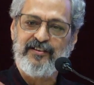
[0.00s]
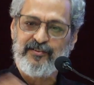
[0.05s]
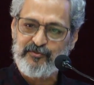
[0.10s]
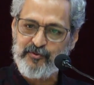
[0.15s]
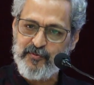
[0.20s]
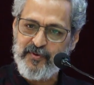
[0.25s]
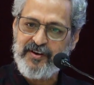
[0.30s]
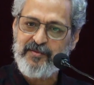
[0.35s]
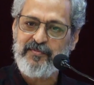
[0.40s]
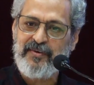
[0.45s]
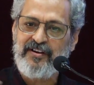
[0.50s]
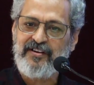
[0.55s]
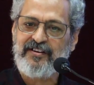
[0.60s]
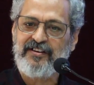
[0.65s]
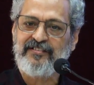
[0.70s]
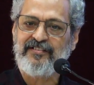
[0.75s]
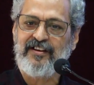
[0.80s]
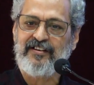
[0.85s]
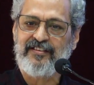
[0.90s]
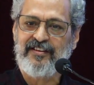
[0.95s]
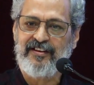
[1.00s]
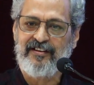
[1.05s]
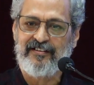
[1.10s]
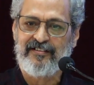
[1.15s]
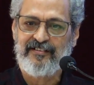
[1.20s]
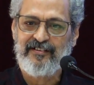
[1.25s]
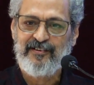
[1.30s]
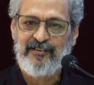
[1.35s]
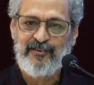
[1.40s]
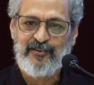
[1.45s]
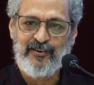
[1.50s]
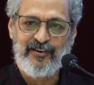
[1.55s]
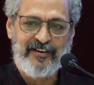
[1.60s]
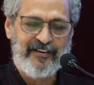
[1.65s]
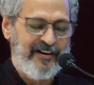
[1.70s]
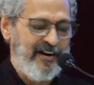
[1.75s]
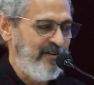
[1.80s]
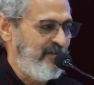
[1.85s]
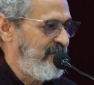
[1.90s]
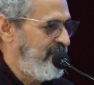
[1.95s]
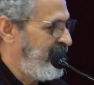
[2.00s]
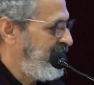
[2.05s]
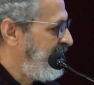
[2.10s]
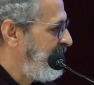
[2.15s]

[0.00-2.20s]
So many multis are there all around.